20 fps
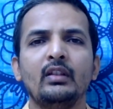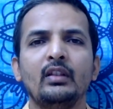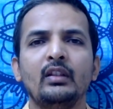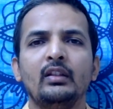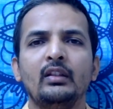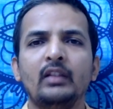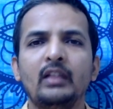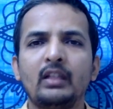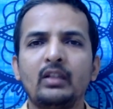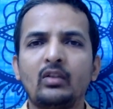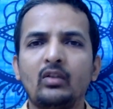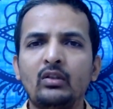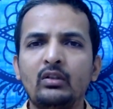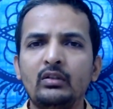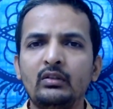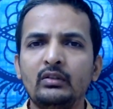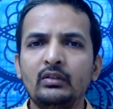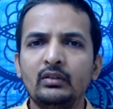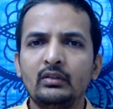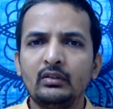This
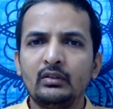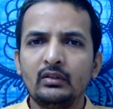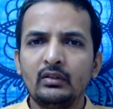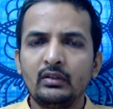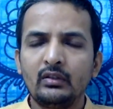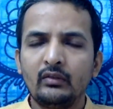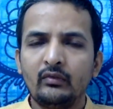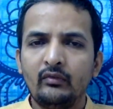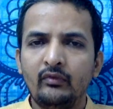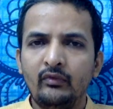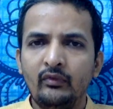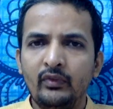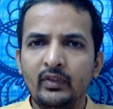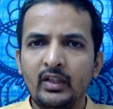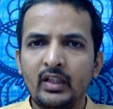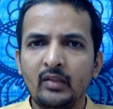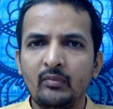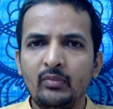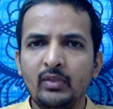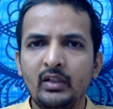all
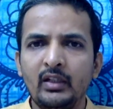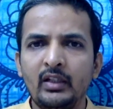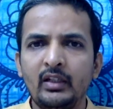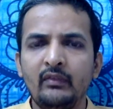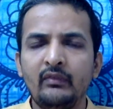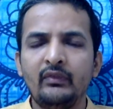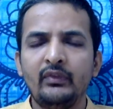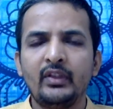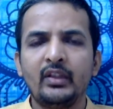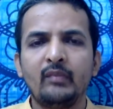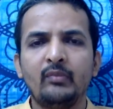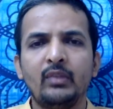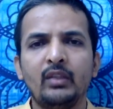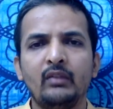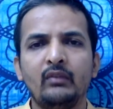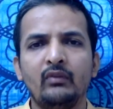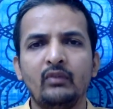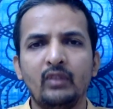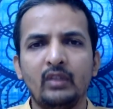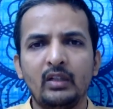visible and invisible
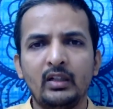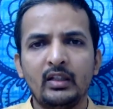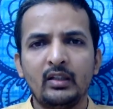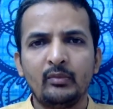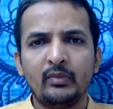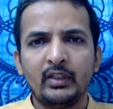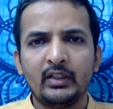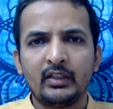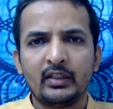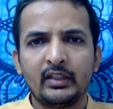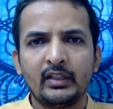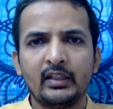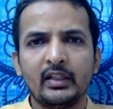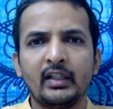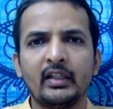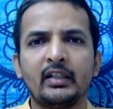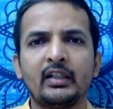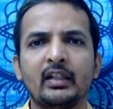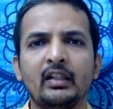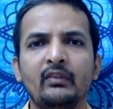world has been
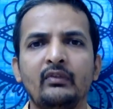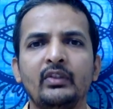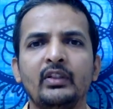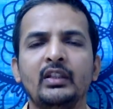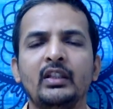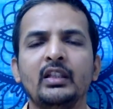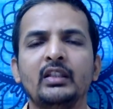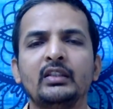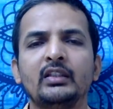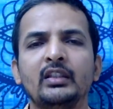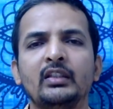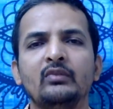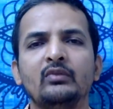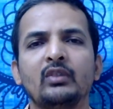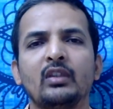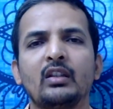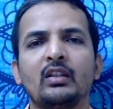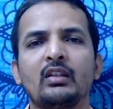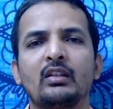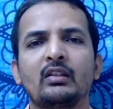created with these three
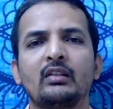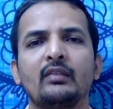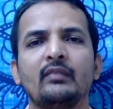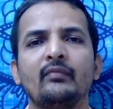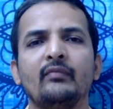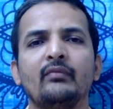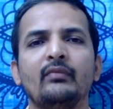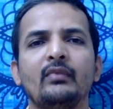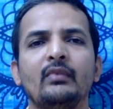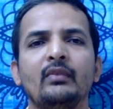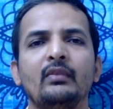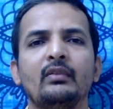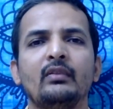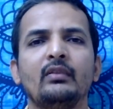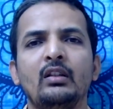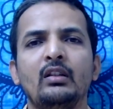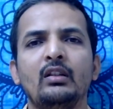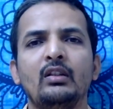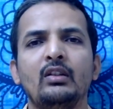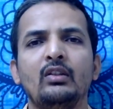gunas.
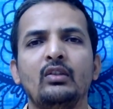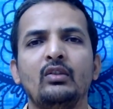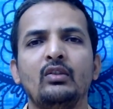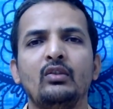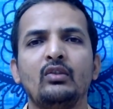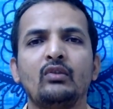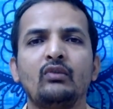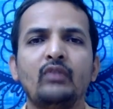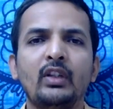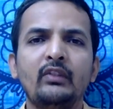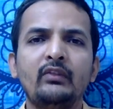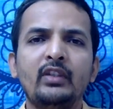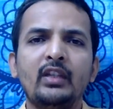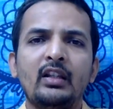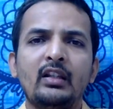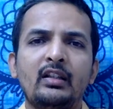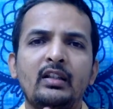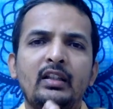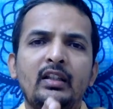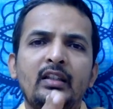So when we
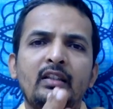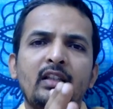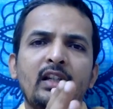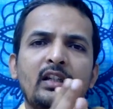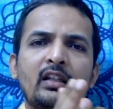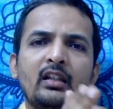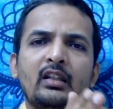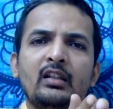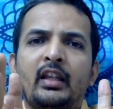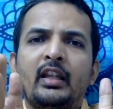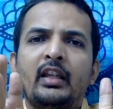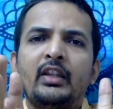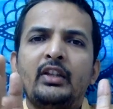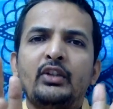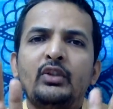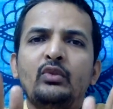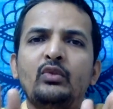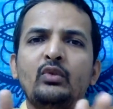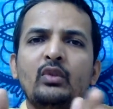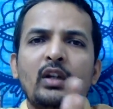are saying that
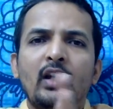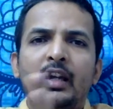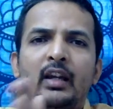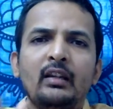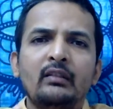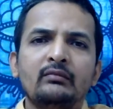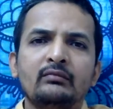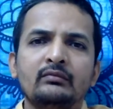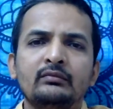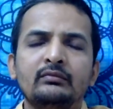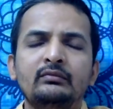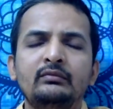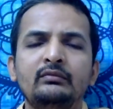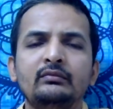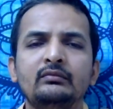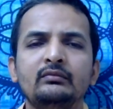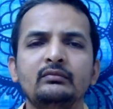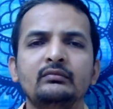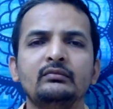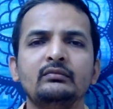AUM
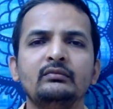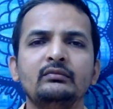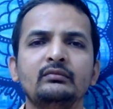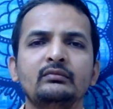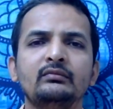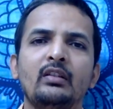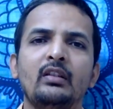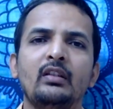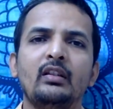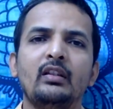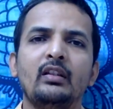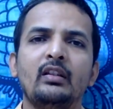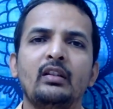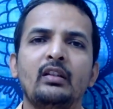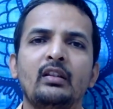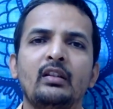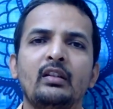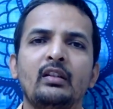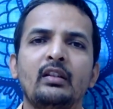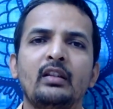
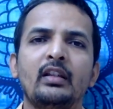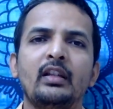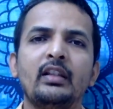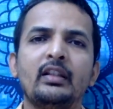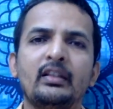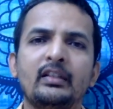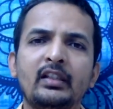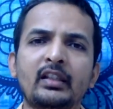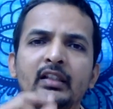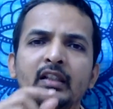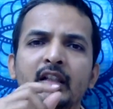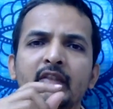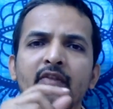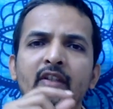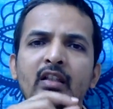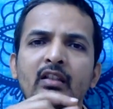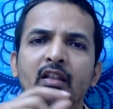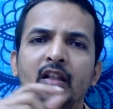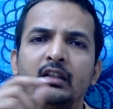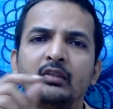is related
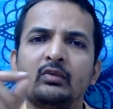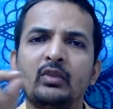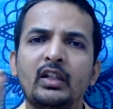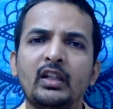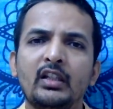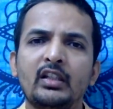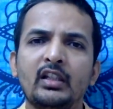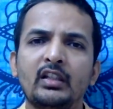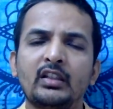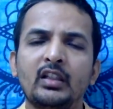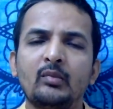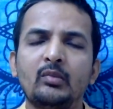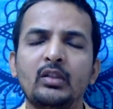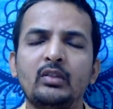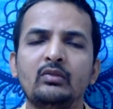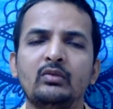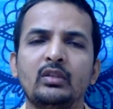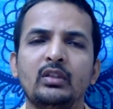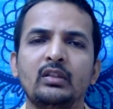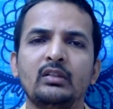with Sattva Raja Tama
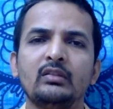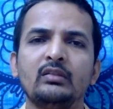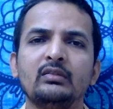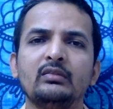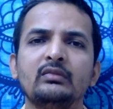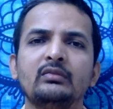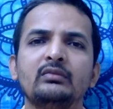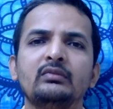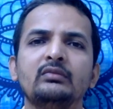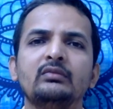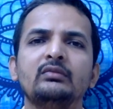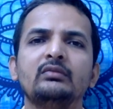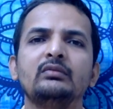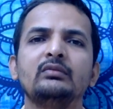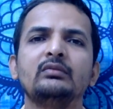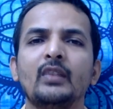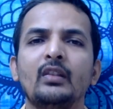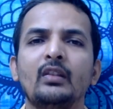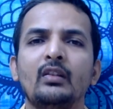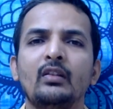Guna,
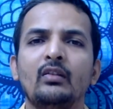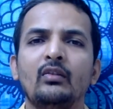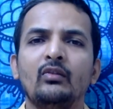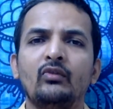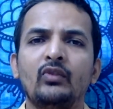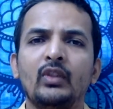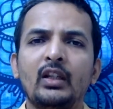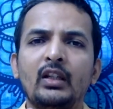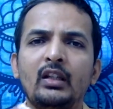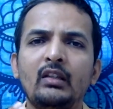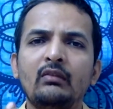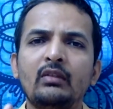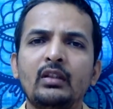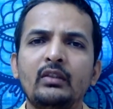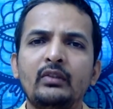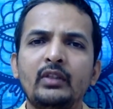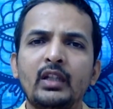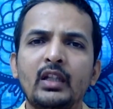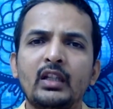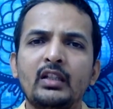whenever
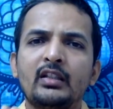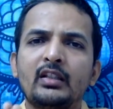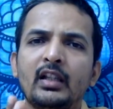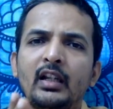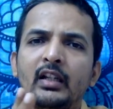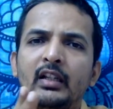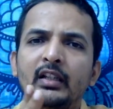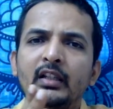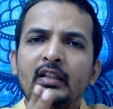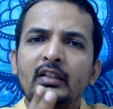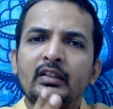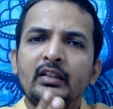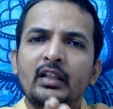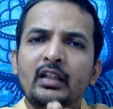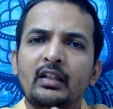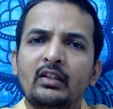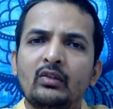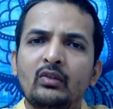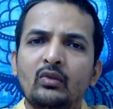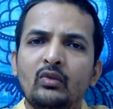we are chanting
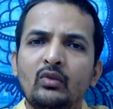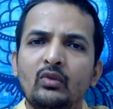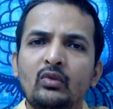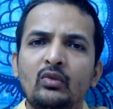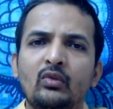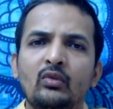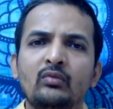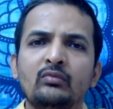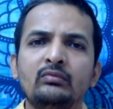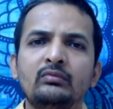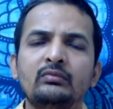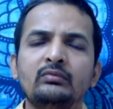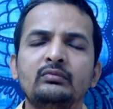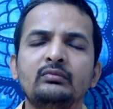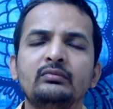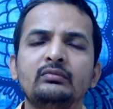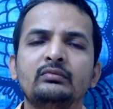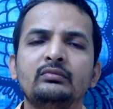this Om,